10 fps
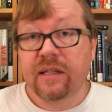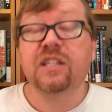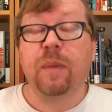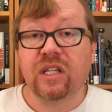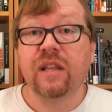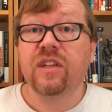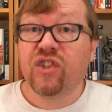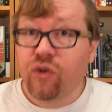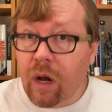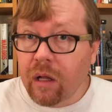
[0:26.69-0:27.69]
and especially the
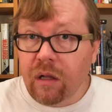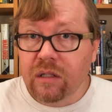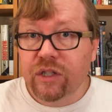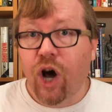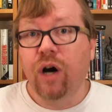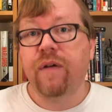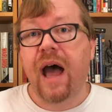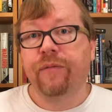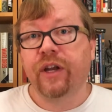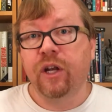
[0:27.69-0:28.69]
struggles of
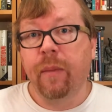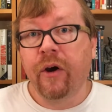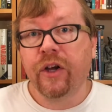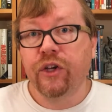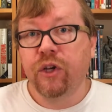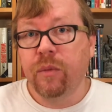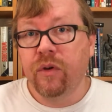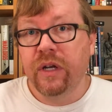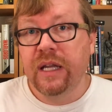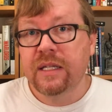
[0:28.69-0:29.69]
African American
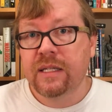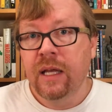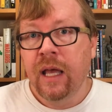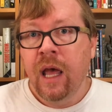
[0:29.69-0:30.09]
communities.